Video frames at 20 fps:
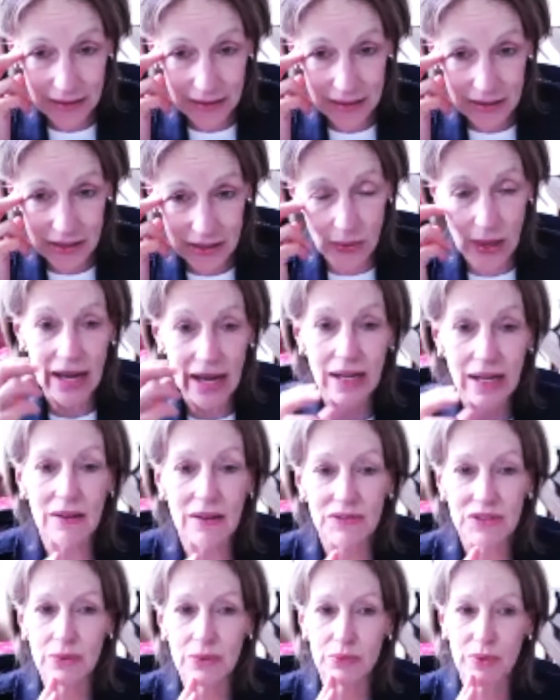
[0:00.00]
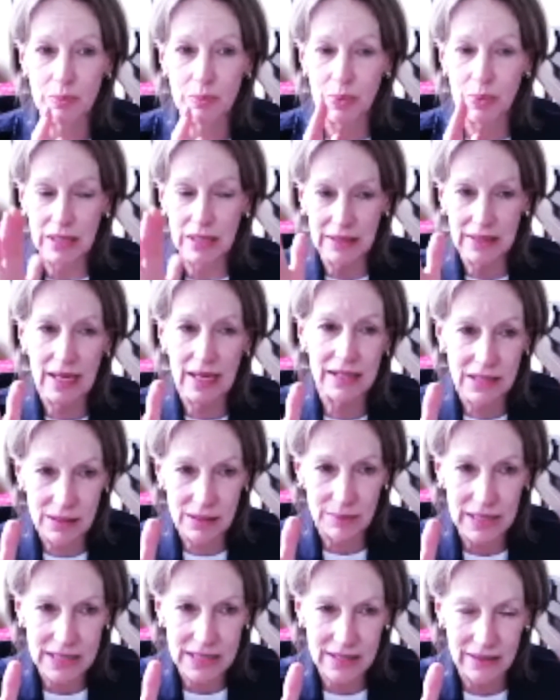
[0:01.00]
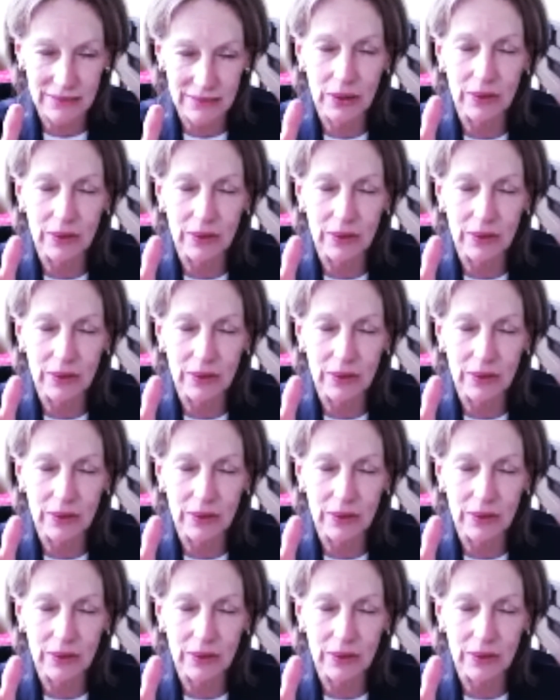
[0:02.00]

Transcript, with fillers: So I have to repeat that to myself.